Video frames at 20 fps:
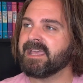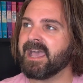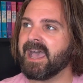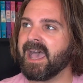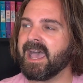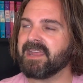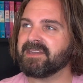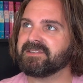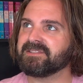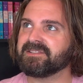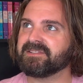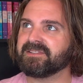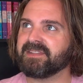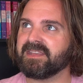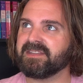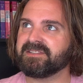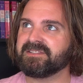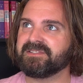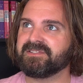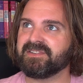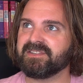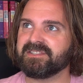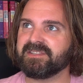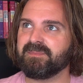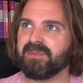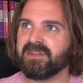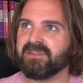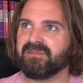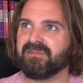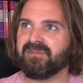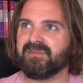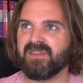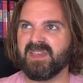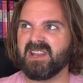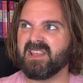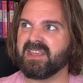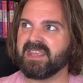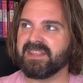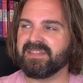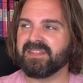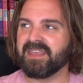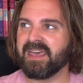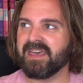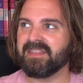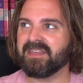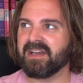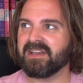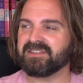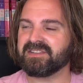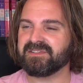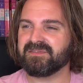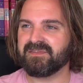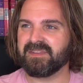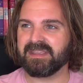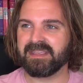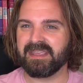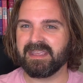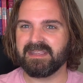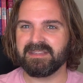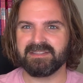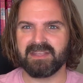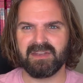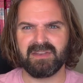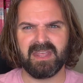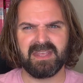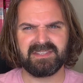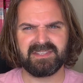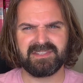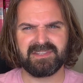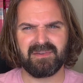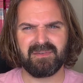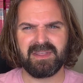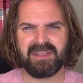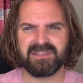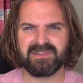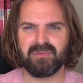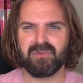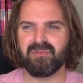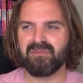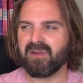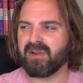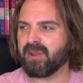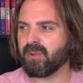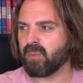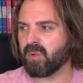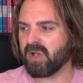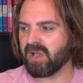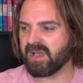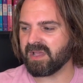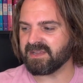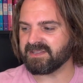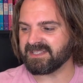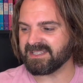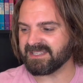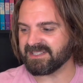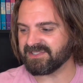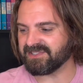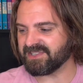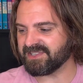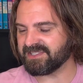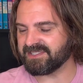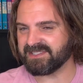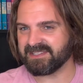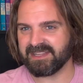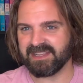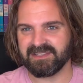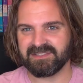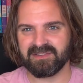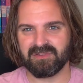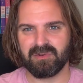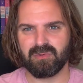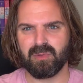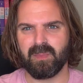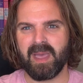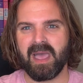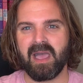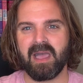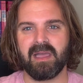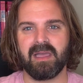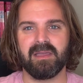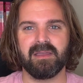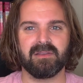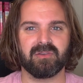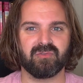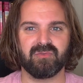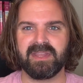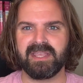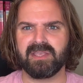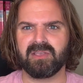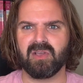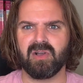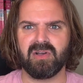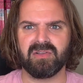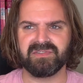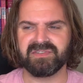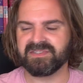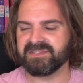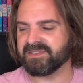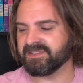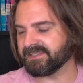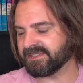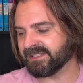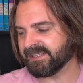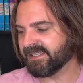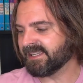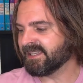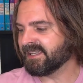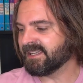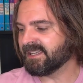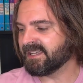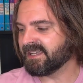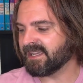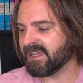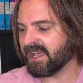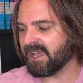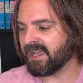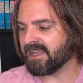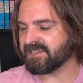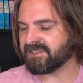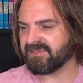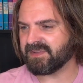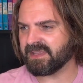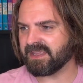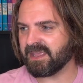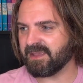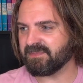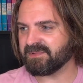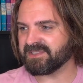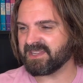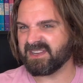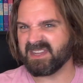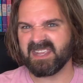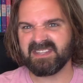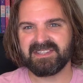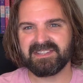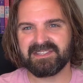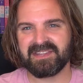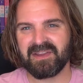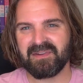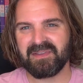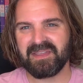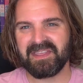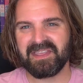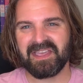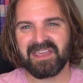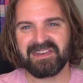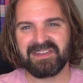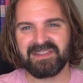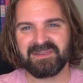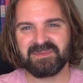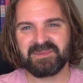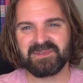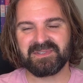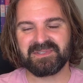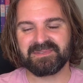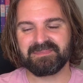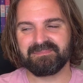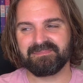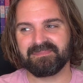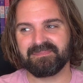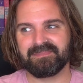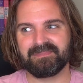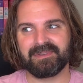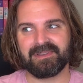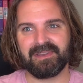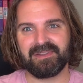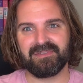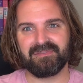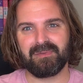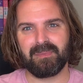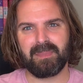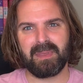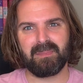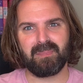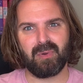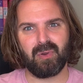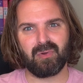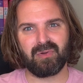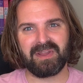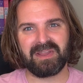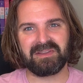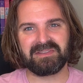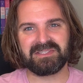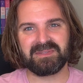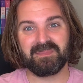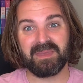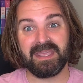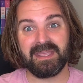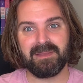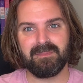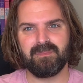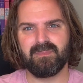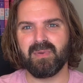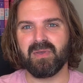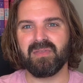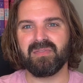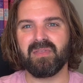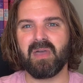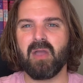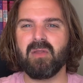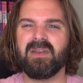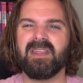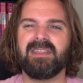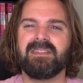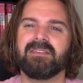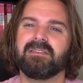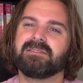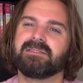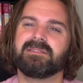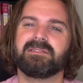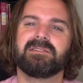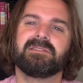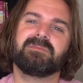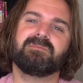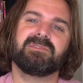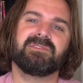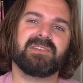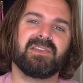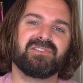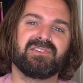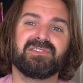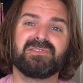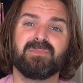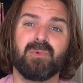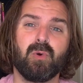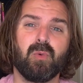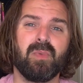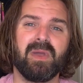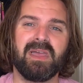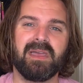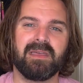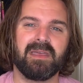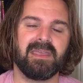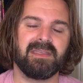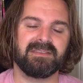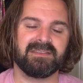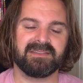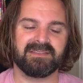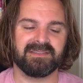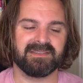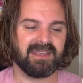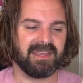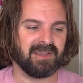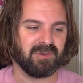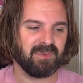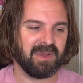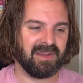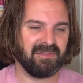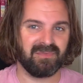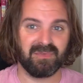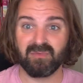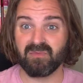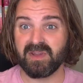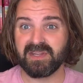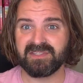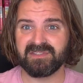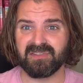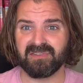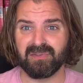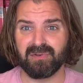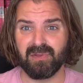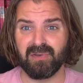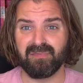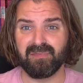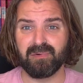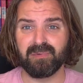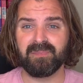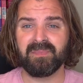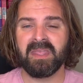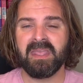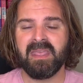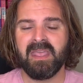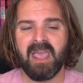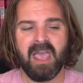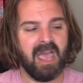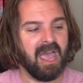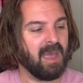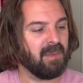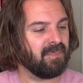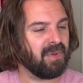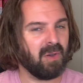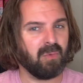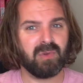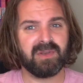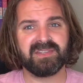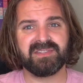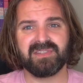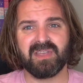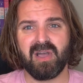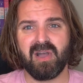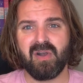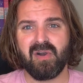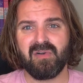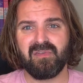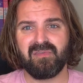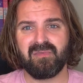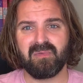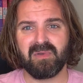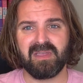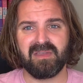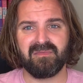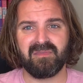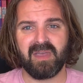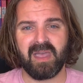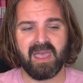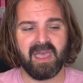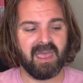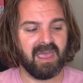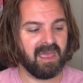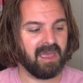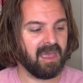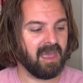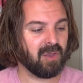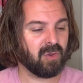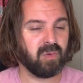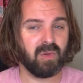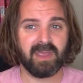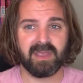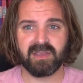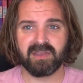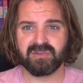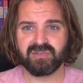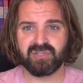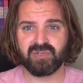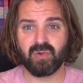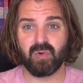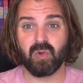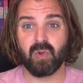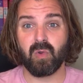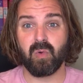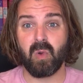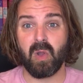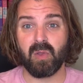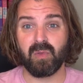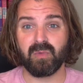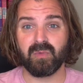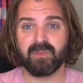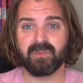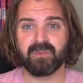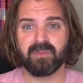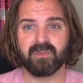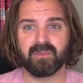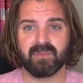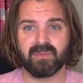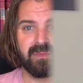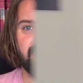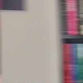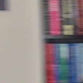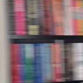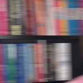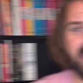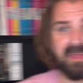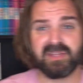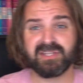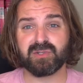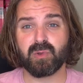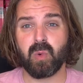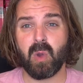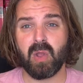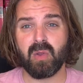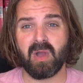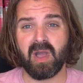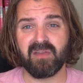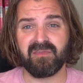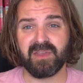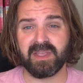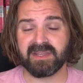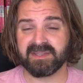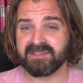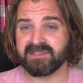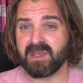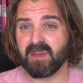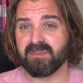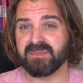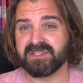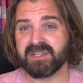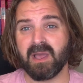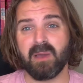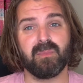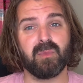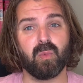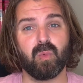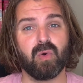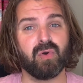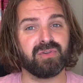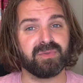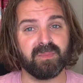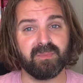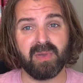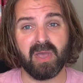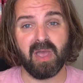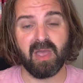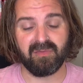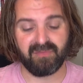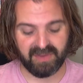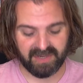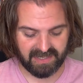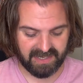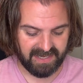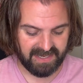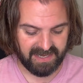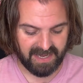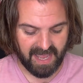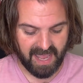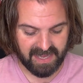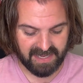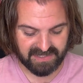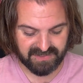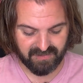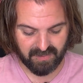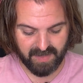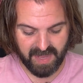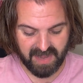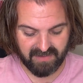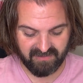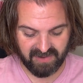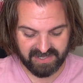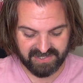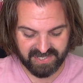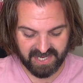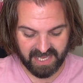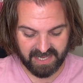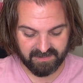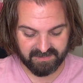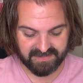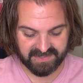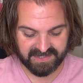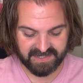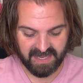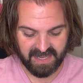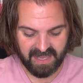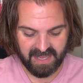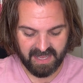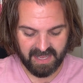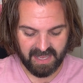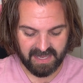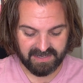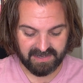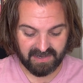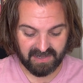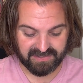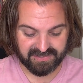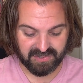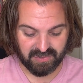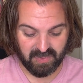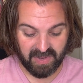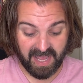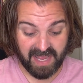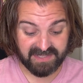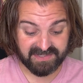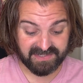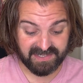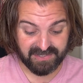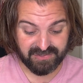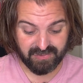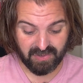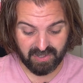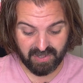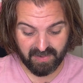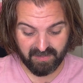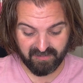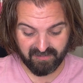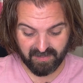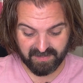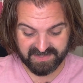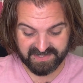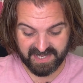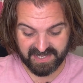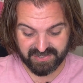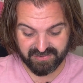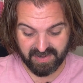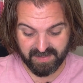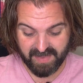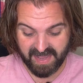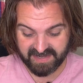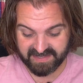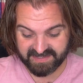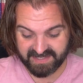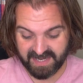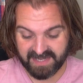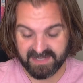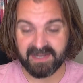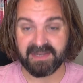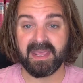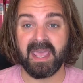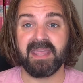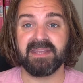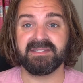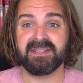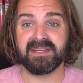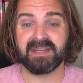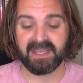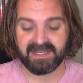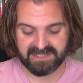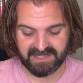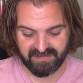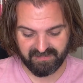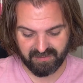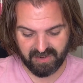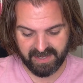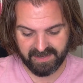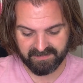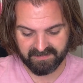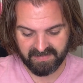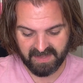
And there's just a bit of filler in there that I just think is unnecessary. It's all very wordy and just, it's all about Greek gods. And I just think it was unnecessary and it was just kind of a bit boring to me, but only such a small bit. It doesn't take away from the rest of the novel. But I want to start off with a quick short quote. Now, this quote, I think, sums up The Warden perfectly, and it's from Henry James in an article, Anthony Trollope, from Century magazine in 1883.